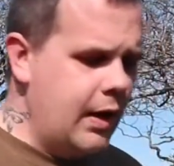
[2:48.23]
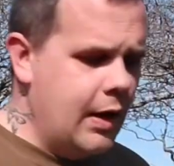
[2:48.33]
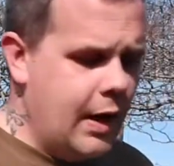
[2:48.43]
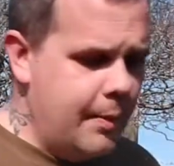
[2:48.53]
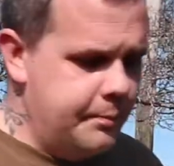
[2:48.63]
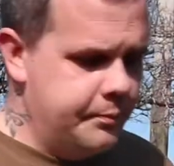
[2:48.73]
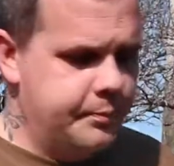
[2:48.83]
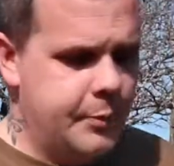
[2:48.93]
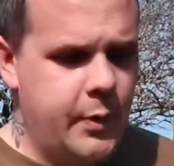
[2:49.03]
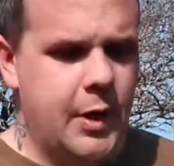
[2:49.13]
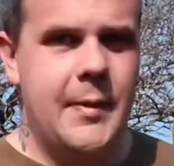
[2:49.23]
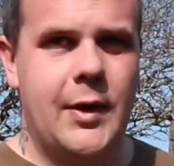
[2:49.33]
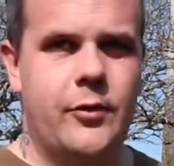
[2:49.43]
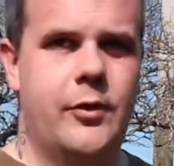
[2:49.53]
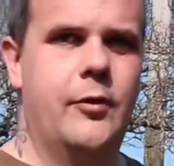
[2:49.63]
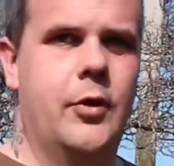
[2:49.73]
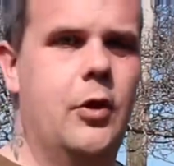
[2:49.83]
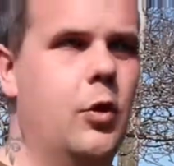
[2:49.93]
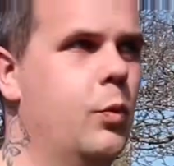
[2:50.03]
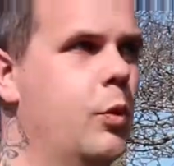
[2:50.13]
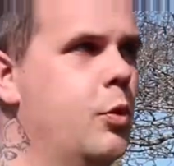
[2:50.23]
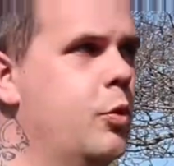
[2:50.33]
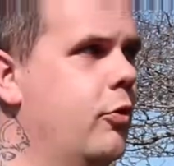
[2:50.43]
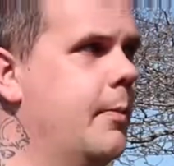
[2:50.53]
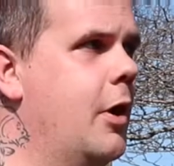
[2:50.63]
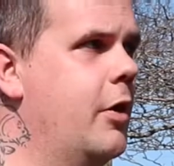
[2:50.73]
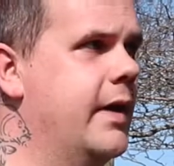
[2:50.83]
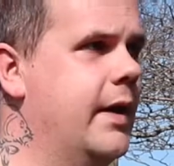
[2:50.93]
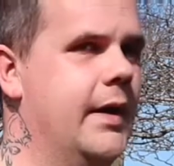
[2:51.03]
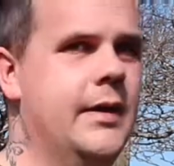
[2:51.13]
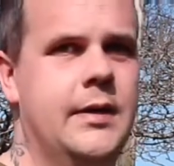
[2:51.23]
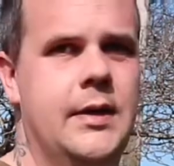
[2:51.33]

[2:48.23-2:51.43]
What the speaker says: But when I'm out sort of on a long walk or I'm hiking,